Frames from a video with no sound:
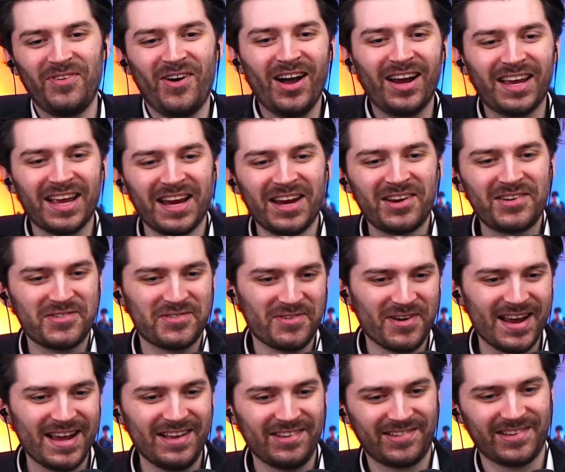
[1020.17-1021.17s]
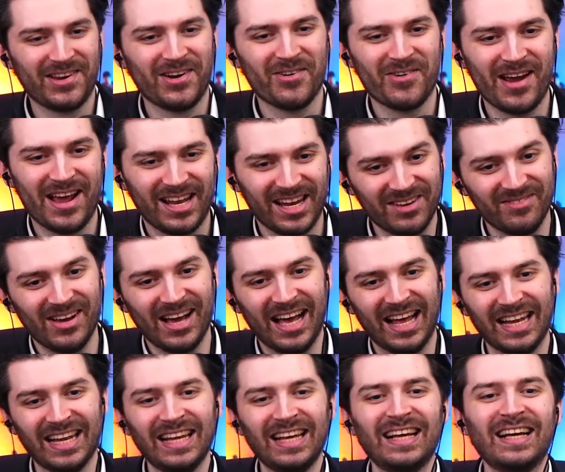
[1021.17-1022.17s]
fucking crazy already,
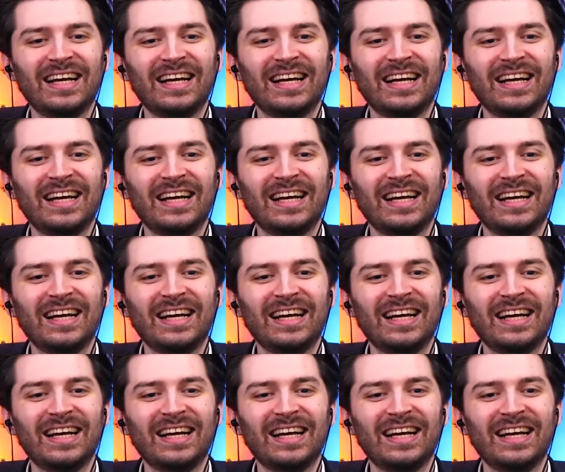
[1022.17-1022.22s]
man.